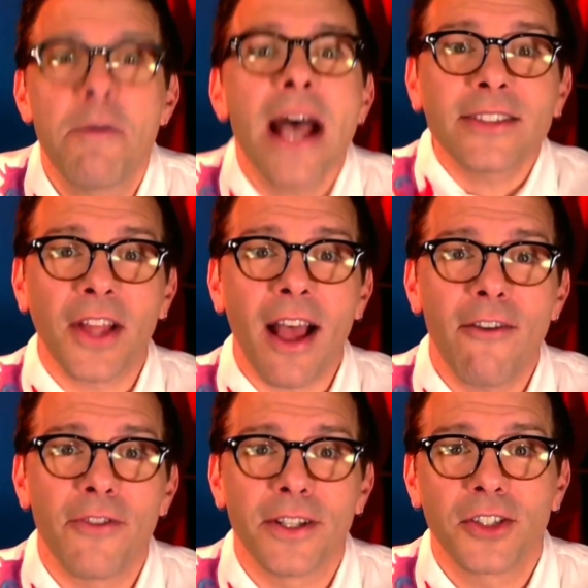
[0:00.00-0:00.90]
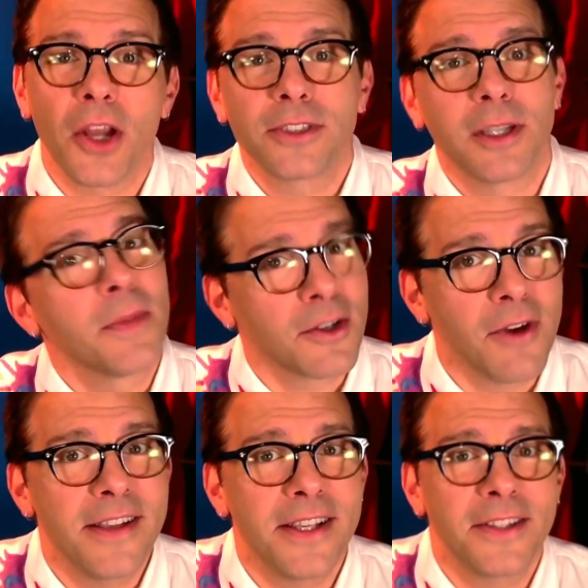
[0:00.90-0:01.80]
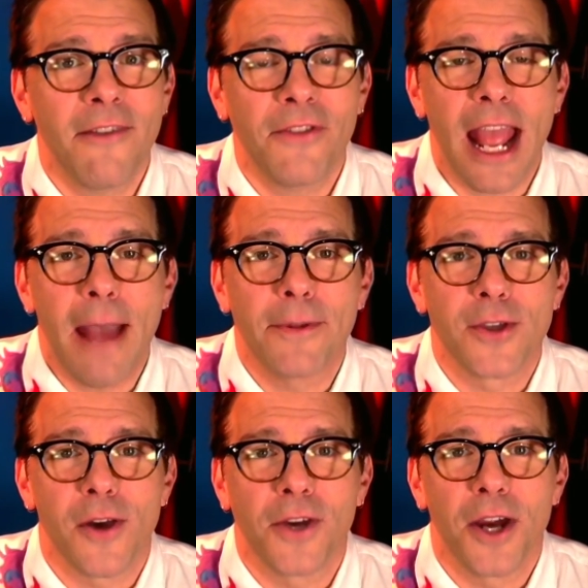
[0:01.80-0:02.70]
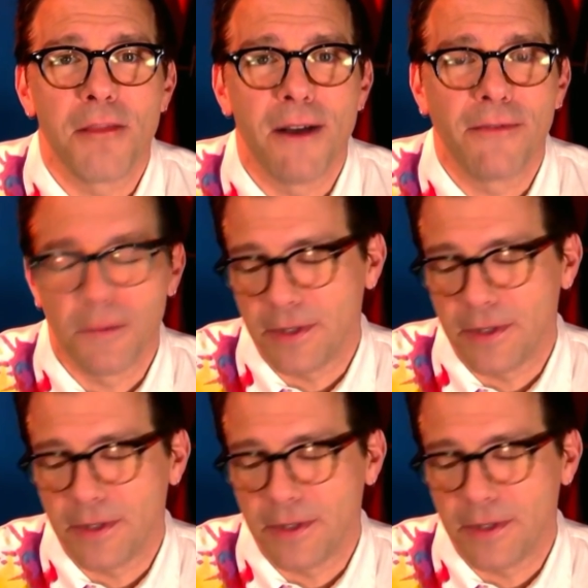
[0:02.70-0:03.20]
best of and show some of the crazy stuff that happens over here at Muffalo